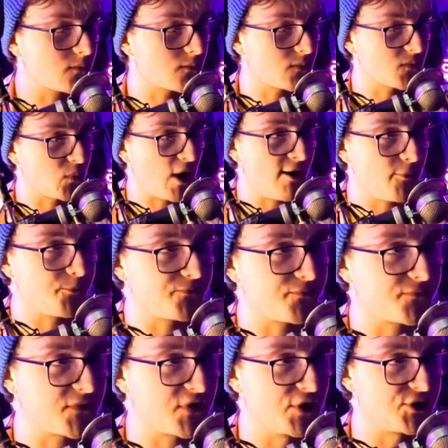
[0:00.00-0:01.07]
well,
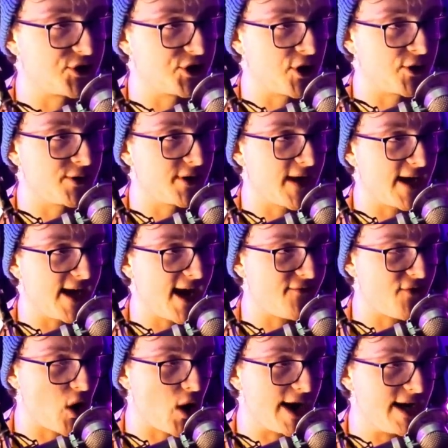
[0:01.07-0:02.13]
good to know that they have
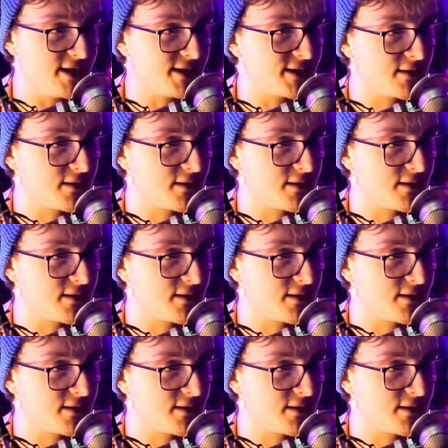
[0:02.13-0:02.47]
eyes.